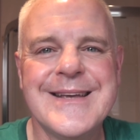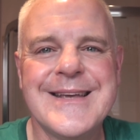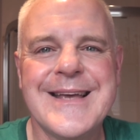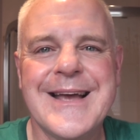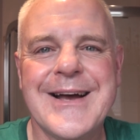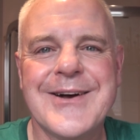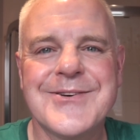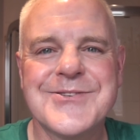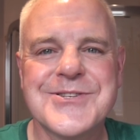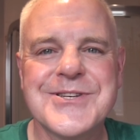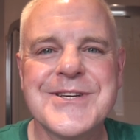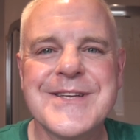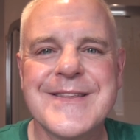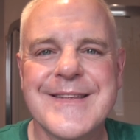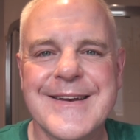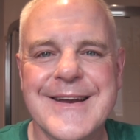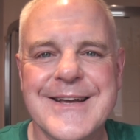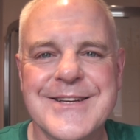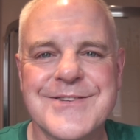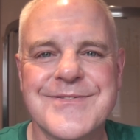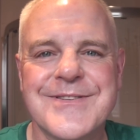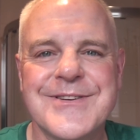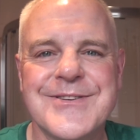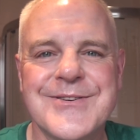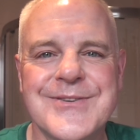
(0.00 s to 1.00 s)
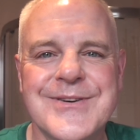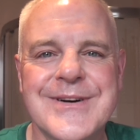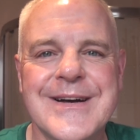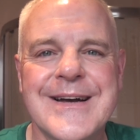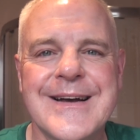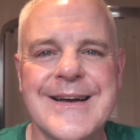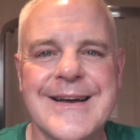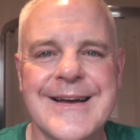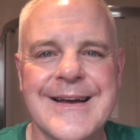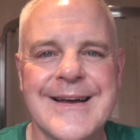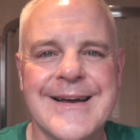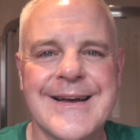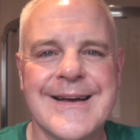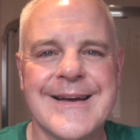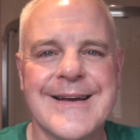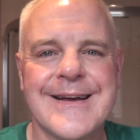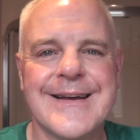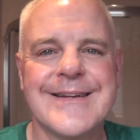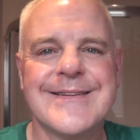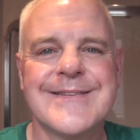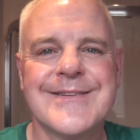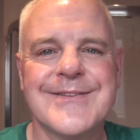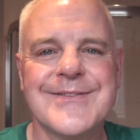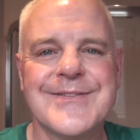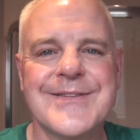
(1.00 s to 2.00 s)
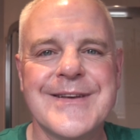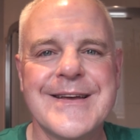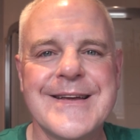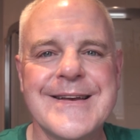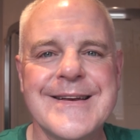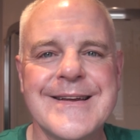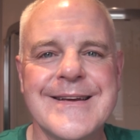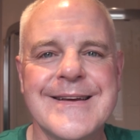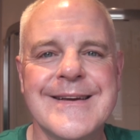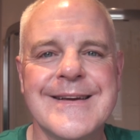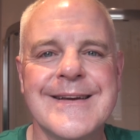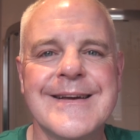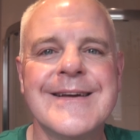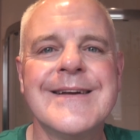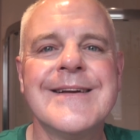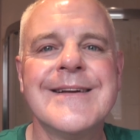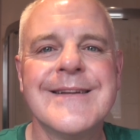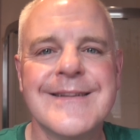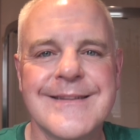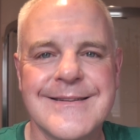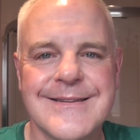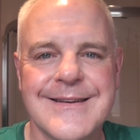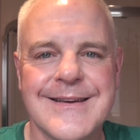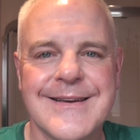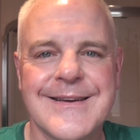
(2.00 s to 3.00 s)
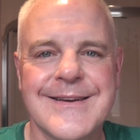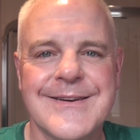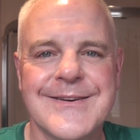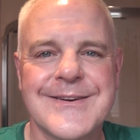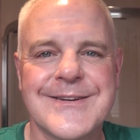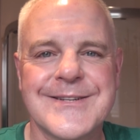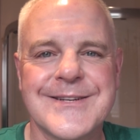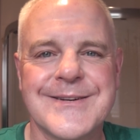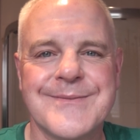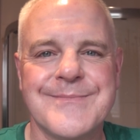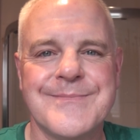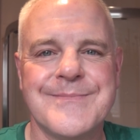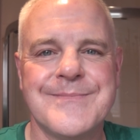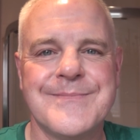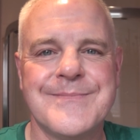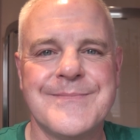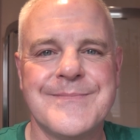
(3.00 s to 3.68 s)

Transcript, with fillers: Yeah, I'll see you in the next video. Uh, until then, take care.